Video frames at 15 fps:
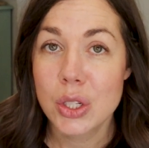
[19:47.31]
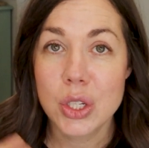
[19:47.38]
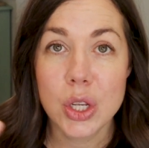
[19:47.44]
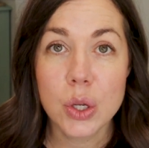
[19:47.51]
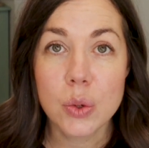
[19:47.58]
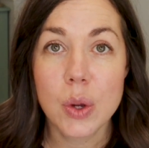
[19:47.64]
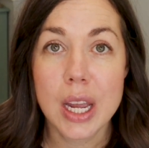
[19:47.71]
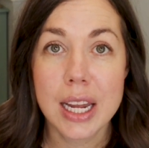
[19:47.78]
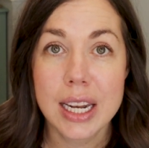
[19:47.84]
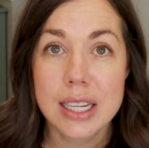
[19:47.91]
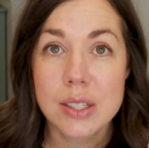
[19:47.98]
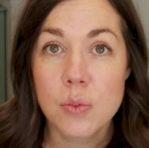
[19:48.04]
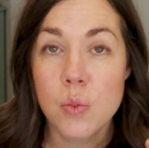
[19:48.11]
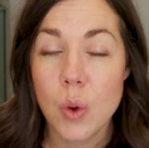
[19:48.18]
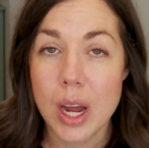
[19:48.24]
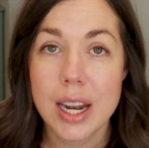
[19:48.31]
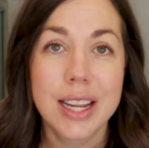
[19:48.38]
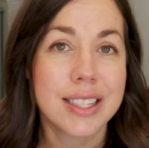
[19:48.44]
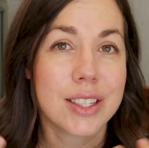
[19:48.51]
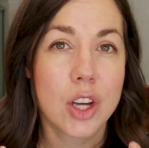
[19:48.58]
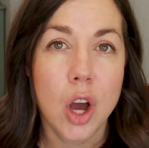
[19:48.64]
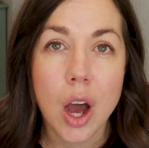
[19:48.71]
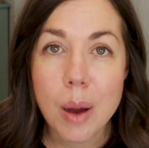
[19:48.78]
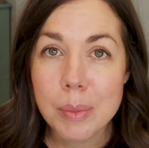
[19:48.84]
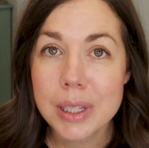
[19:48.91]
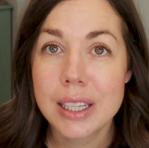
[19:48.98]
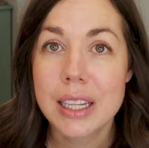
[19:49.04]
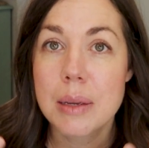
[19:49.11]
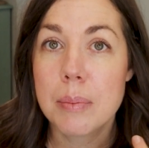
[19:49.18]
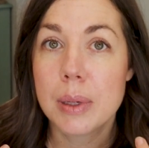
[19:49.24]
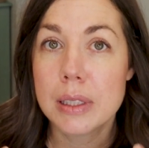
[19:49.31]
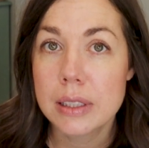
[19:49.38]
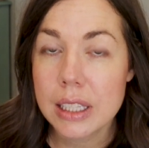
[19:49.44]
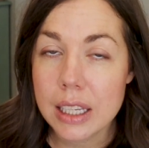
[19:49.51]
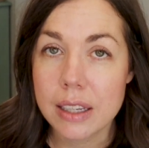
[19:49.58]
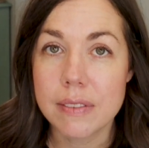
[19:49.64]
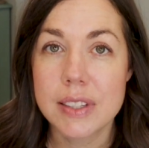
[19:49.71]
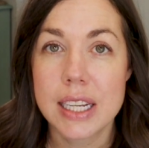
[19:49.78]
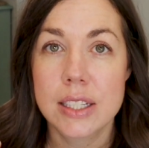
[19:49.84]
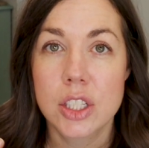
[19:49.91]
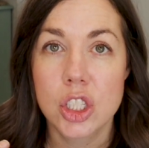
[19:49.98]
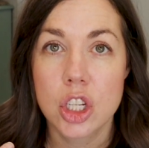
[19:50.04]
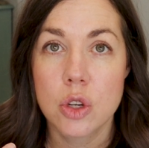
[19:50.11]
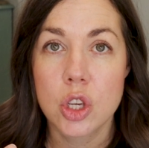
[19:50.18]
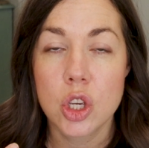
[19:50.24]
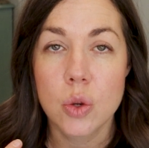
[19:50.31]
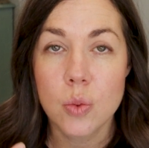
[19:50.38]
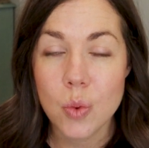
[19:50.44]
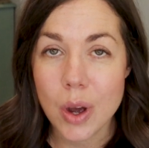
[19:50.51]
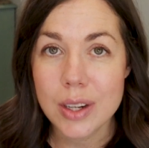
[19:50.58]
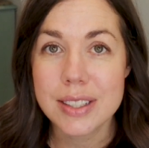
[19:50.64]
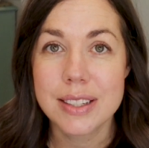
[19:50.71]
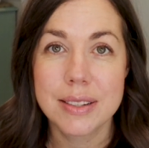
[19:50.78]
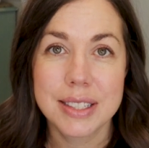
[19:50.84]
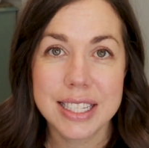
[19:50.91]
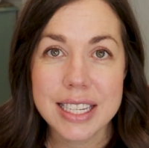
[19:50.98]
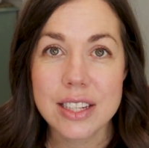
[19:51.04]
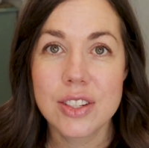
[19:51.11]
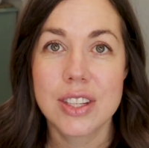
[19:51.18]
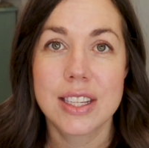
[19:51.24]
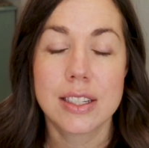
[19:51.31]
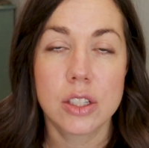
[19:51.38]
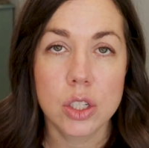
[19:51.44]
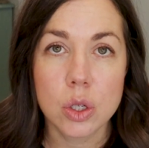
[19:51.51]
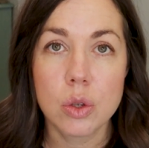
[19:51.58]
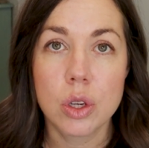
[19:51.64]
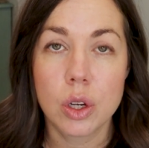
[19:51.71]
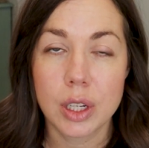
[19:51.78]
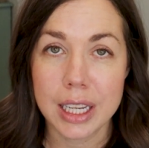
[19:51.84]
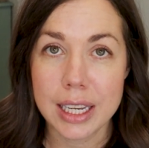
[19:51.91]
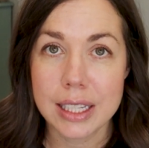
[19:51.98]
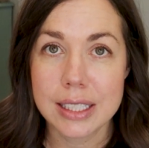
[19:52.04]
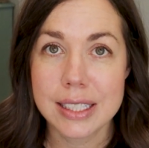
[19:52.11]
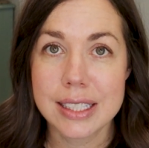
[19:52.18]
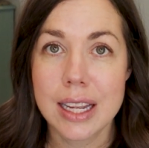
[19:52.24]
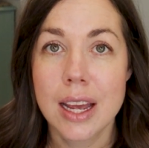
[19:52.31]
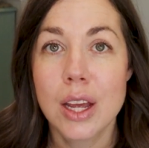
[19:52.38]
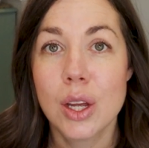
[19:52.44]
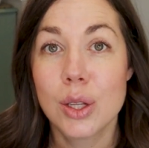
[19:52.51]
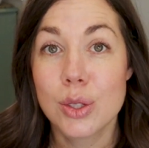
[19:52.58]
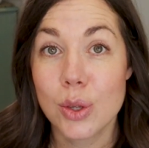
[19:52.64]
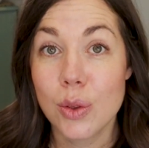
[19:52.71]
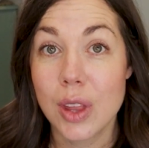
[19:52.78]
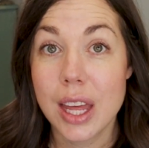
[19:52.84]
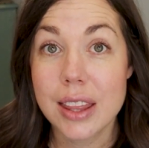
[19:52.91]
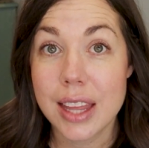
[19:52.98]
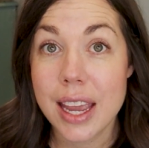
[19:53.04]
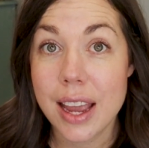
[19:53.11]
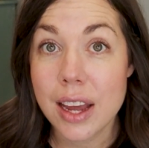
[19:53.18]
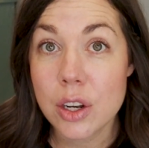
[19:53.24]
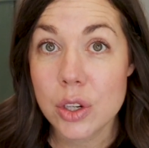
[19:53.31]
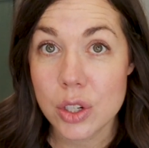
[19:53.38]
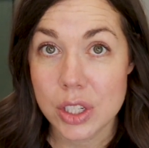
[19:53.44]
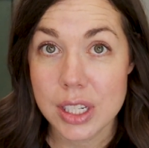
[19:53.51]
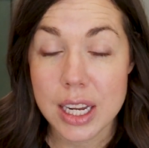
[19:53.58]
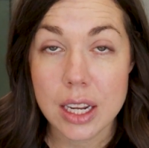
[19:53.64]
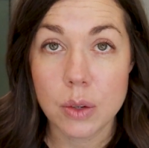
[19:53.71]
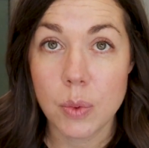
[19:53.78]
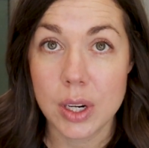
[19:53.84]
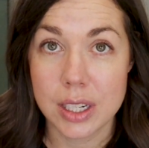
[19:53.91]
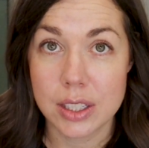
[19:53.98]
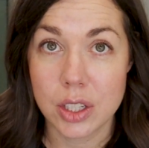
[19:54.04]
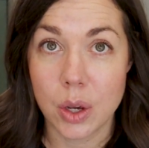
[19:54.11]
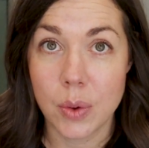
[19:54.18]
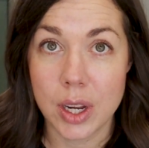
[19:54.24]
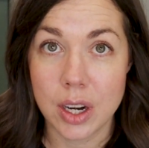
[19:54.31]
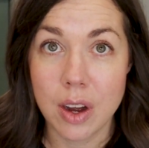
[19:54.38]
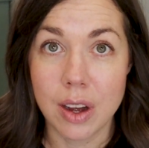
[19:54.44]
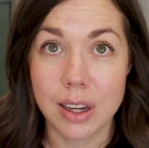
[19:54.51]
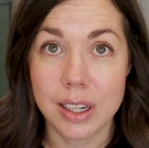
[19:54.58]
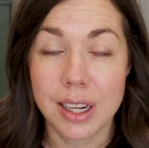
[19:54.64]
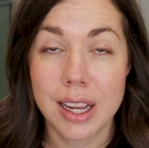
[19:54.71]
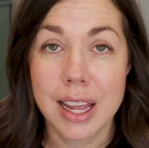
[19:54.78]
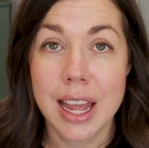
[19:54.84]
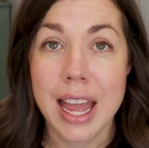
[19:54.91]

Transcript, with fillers: Two, it is what is commonly believed, and so you want to teach this to your kids so that they understand what is going on